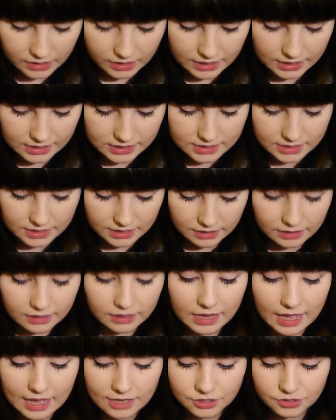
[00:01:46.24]
It's the
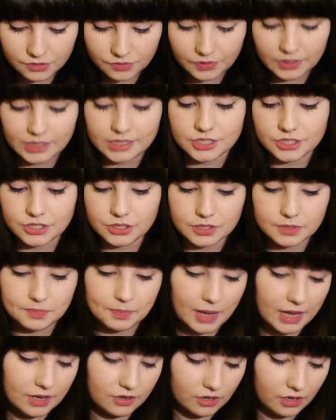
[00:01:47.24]
natural finish loose
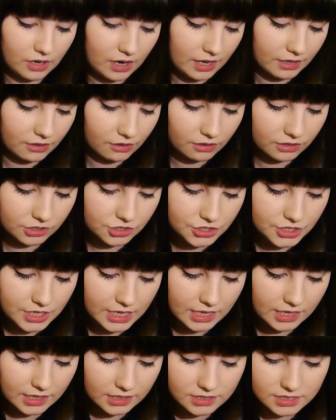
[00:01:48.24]
powder. I got the
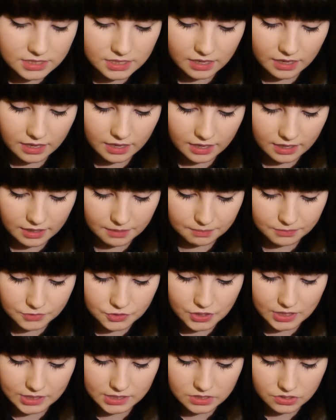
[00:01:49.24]
shade
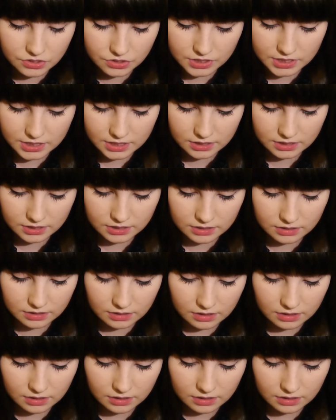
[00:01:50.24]
translucent.